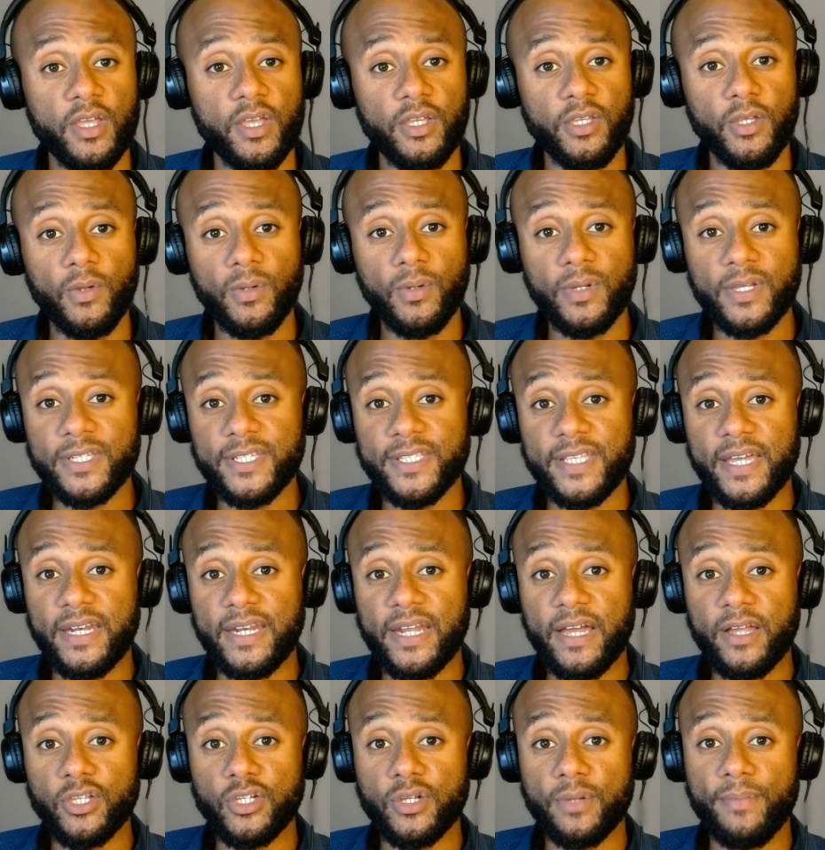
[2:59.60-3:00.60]
You can stand
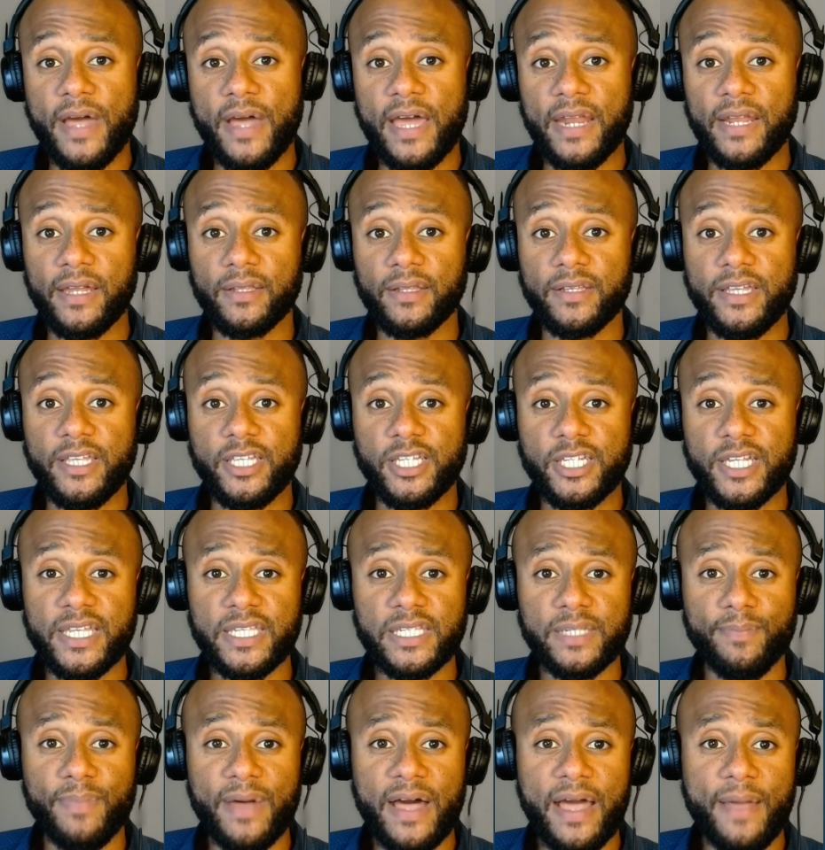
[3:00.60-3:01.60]
out dramatically
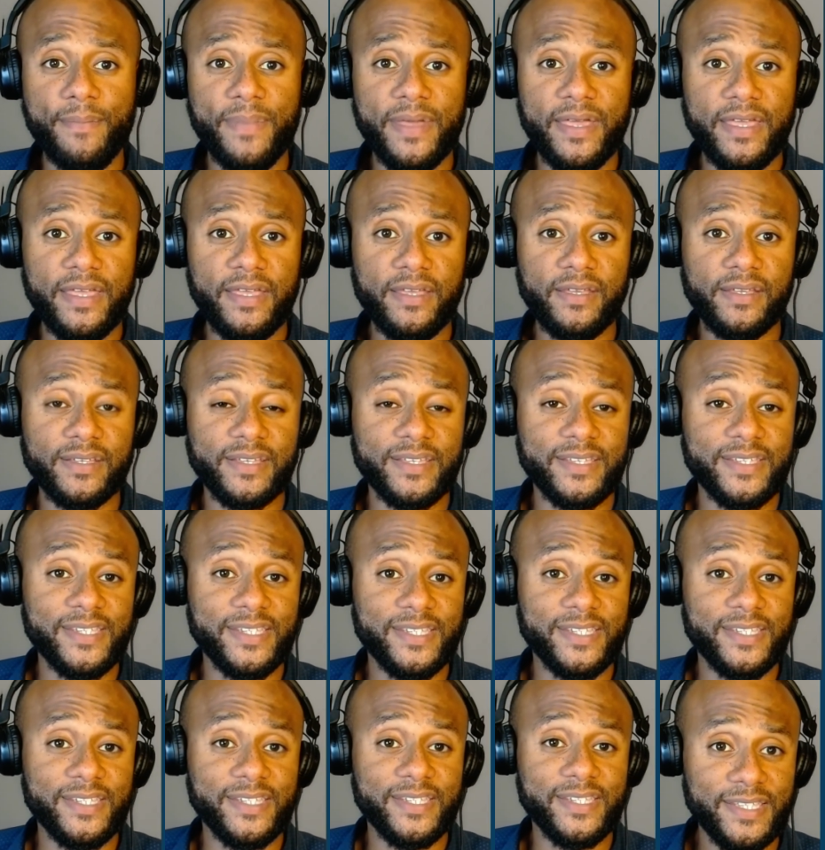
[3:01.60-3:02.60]
just by being
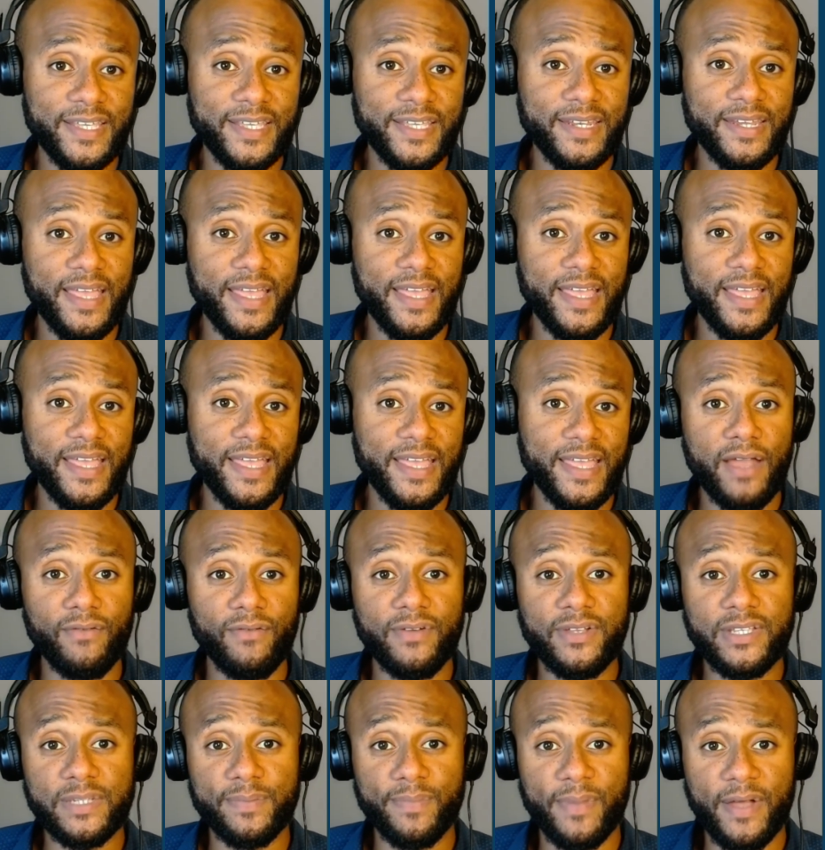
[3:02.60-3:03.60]
consistent and
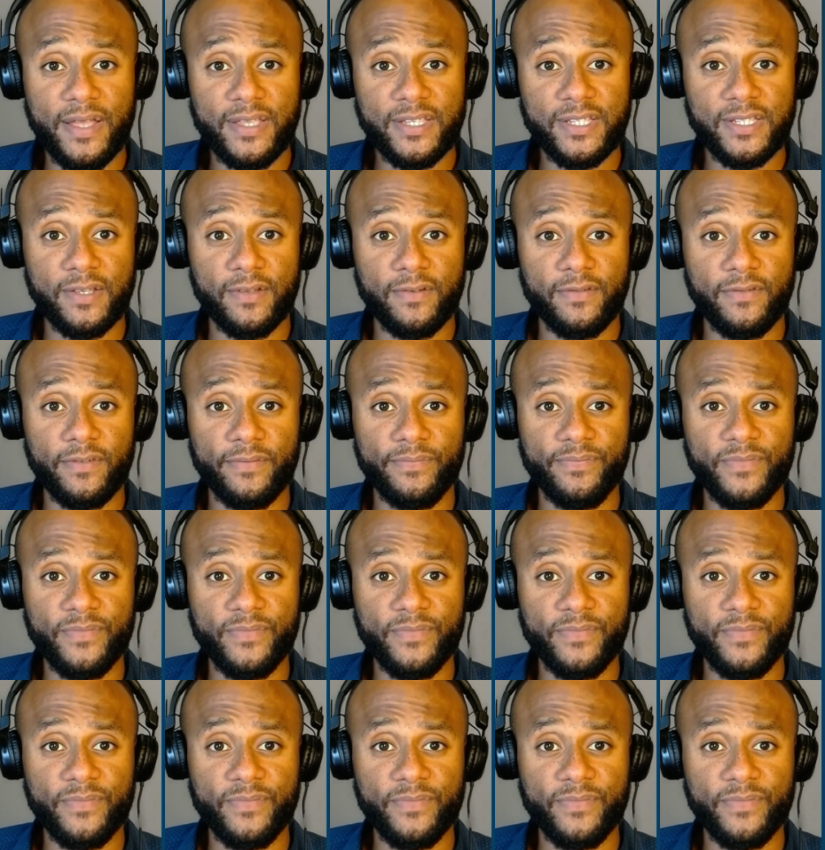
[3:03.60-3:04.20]
responsive.